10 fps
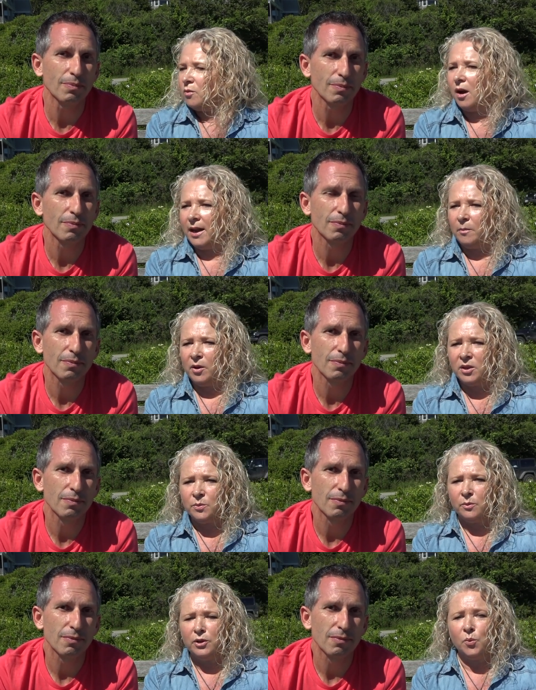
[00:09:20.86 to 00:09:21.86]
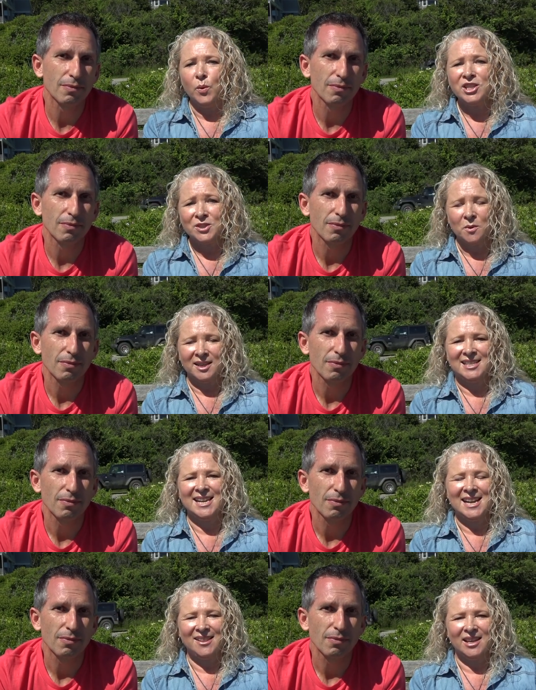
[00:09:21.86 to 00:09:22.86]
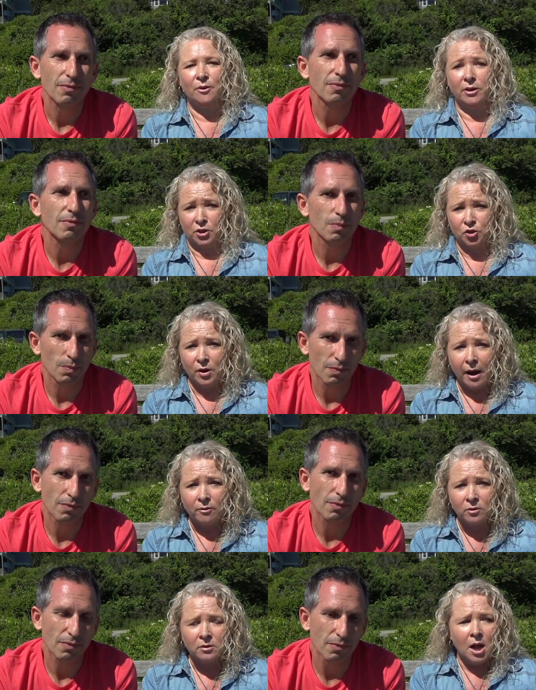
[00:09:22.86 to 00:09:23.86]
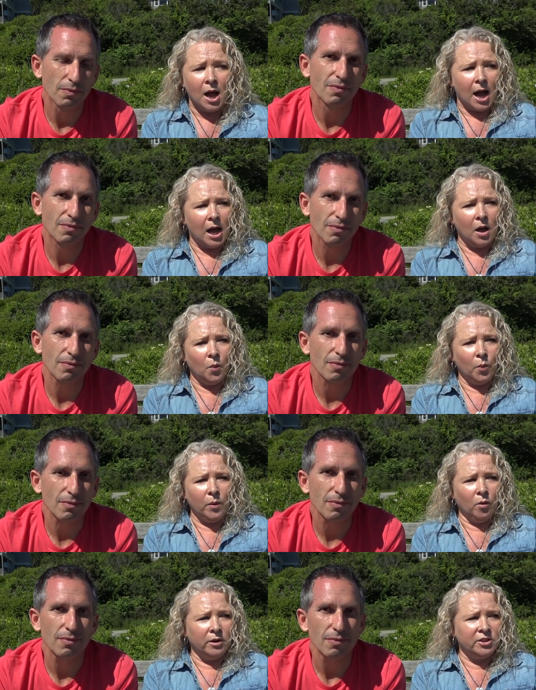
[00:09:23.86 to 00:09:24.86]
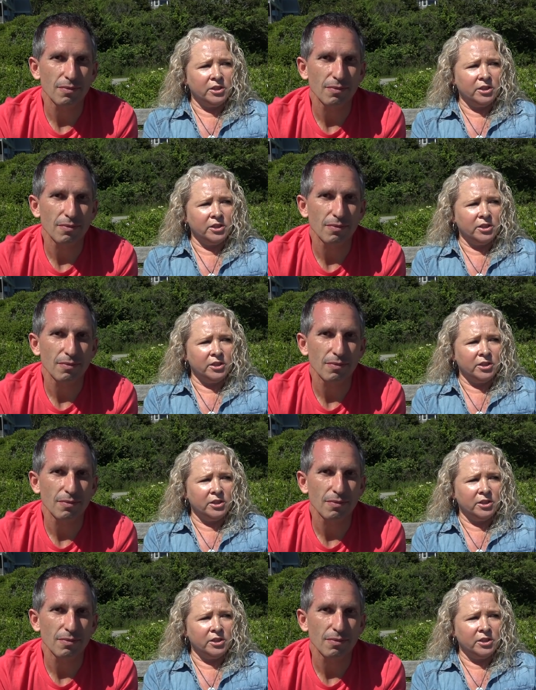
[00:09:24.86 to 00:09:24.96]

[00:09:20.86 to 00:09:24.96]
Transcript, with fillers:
Speaker 1: Right, and because we were new, we just wanted to get out there and travel. Mm. Uh, we wanted